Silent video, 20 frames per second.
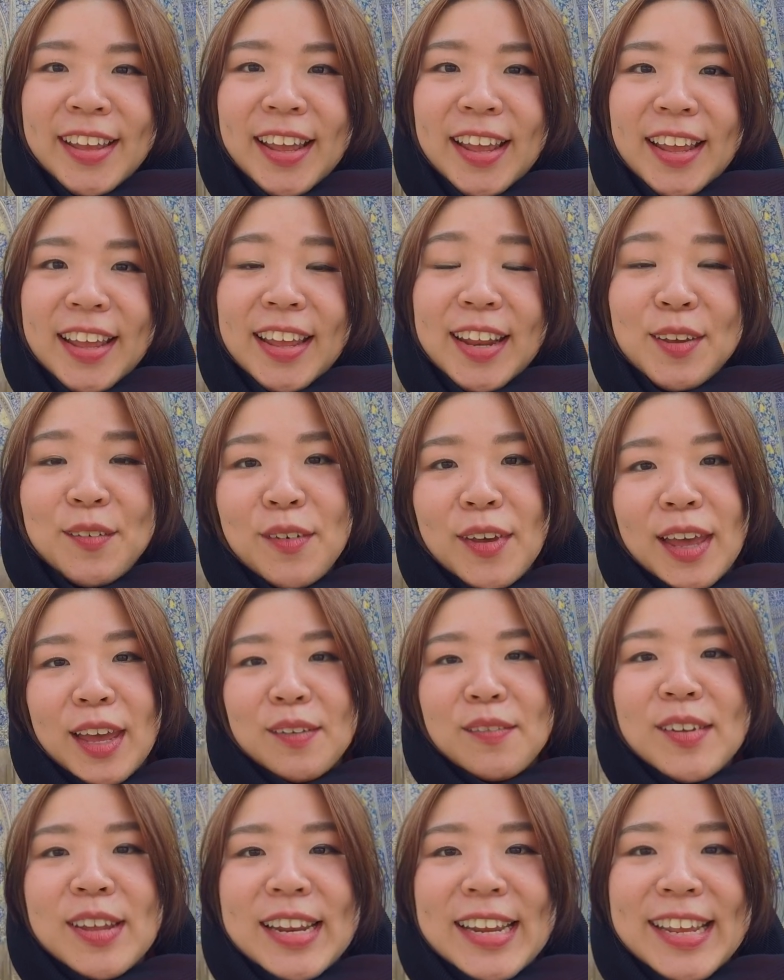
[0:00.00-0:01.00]
And if you
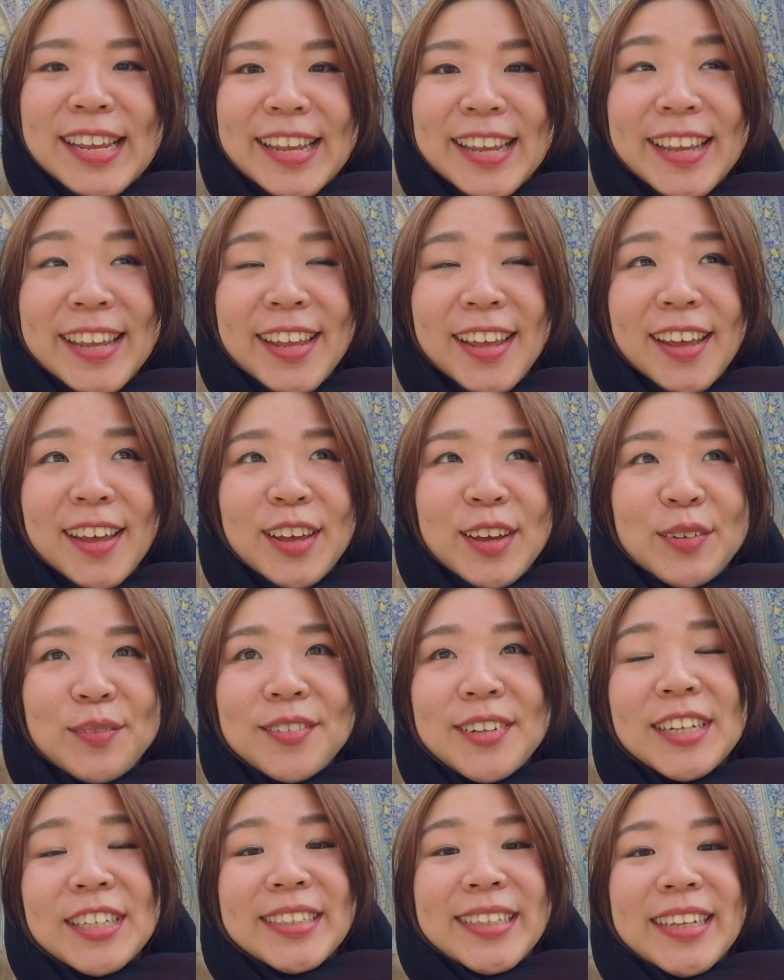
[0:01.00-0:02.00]
have any um,
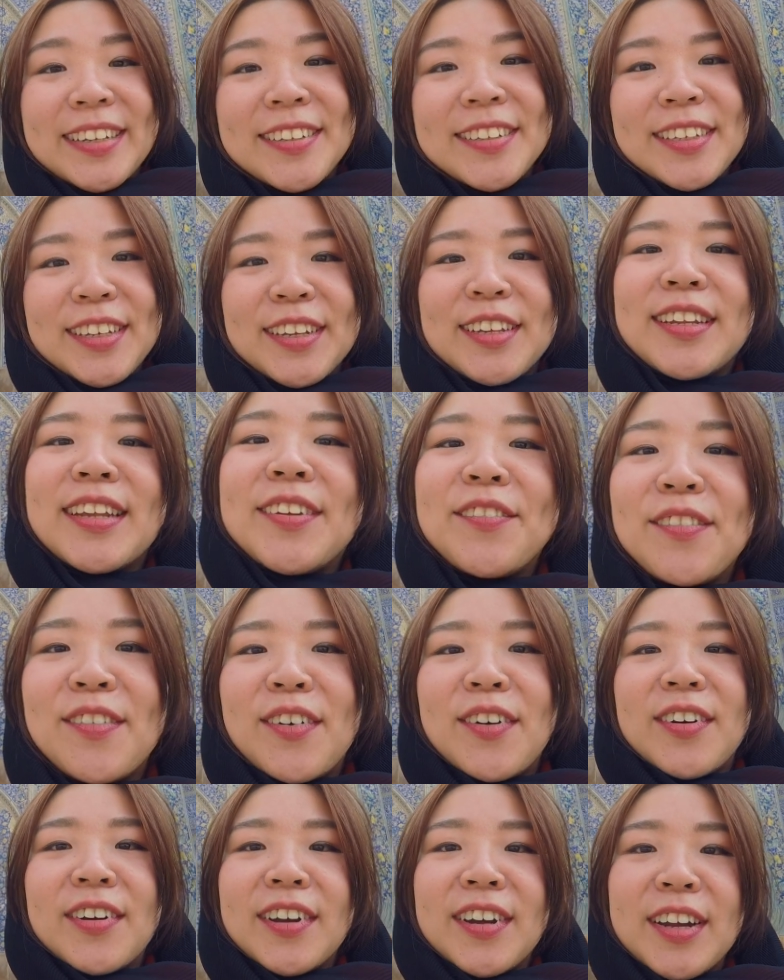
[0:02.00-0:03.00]
suggestion
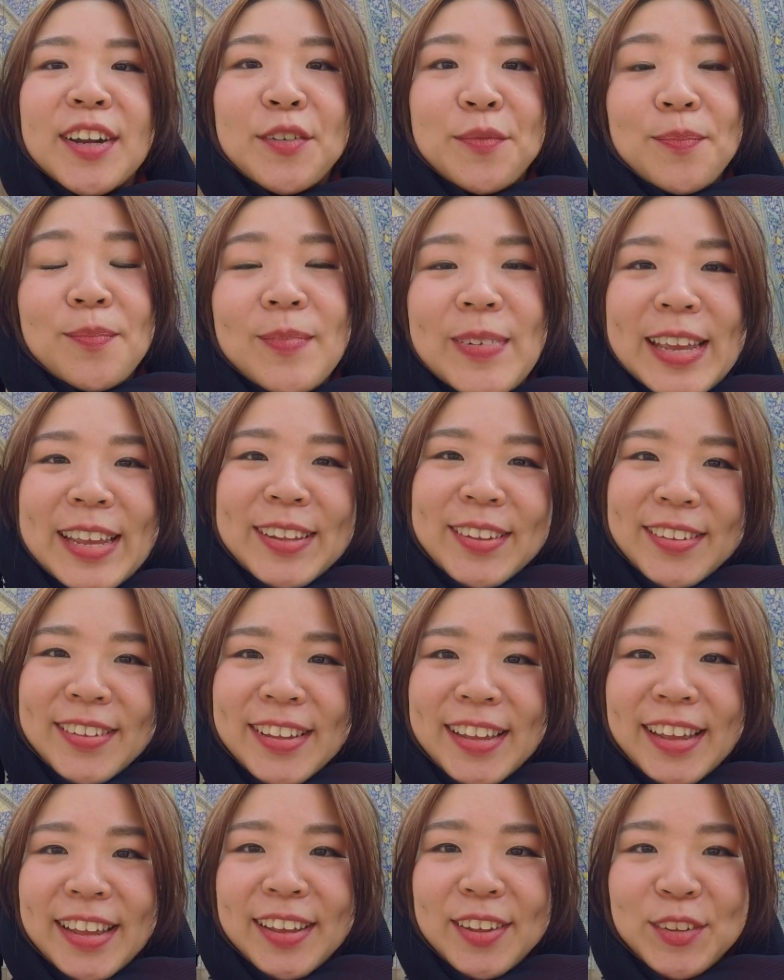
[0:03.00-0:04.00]
for me to
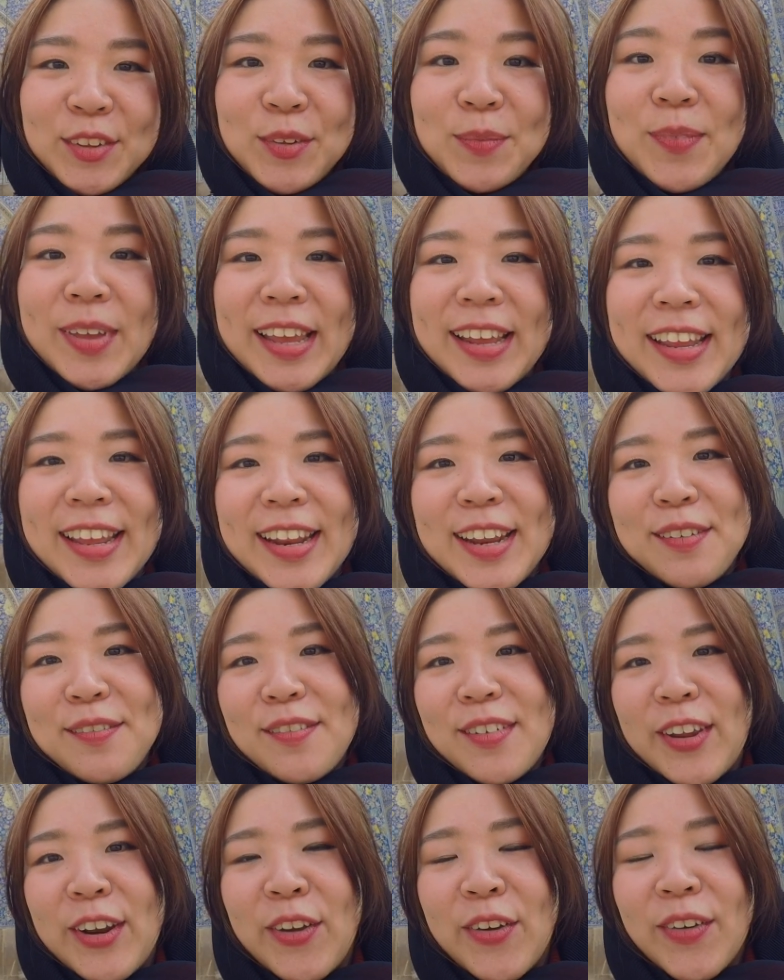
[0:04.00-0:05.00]
take to make any
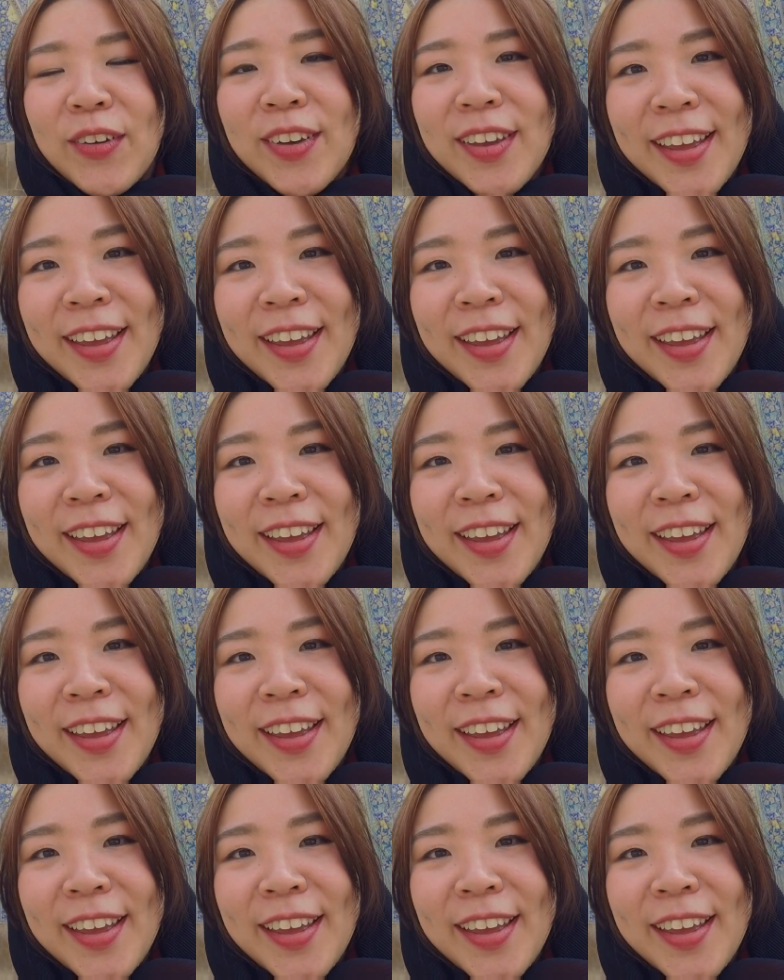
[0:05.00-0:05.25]
video,